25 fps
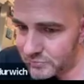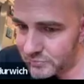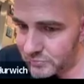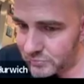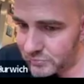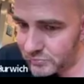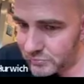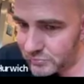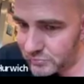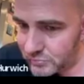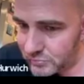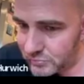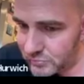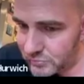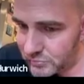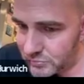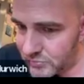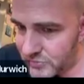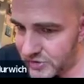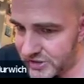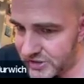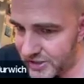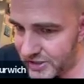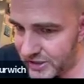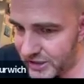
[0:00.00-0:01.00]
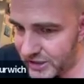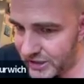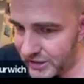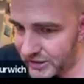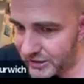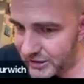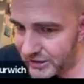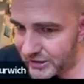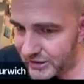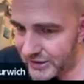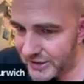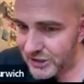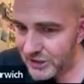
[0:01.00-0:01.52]
See, I got a
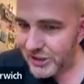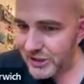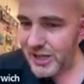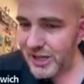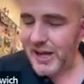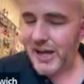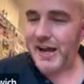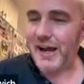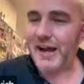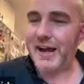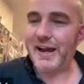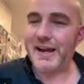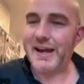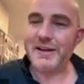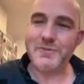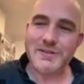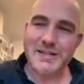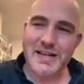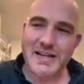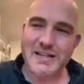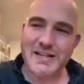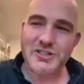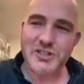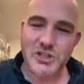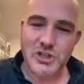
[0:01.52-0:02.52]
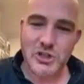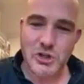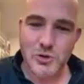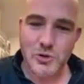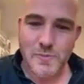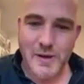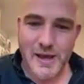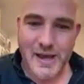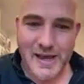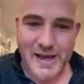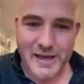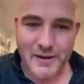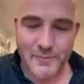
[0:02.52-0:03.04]
little high. Not too
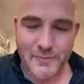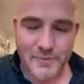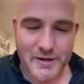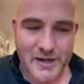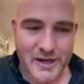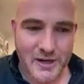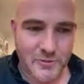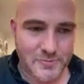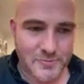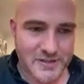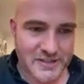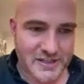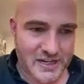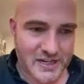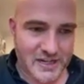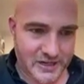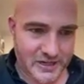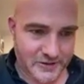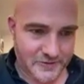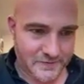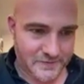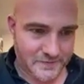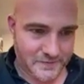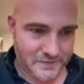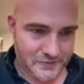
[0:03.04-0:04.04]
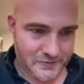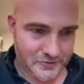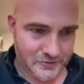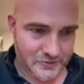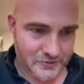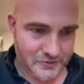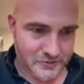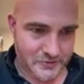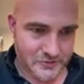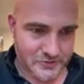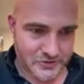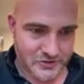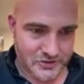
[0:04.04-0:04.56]
bad, but I would be
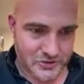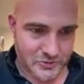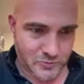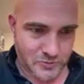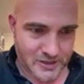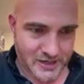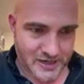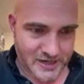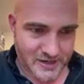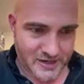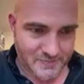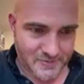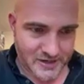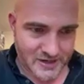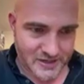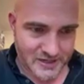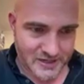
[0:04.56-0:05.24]
careful. So what I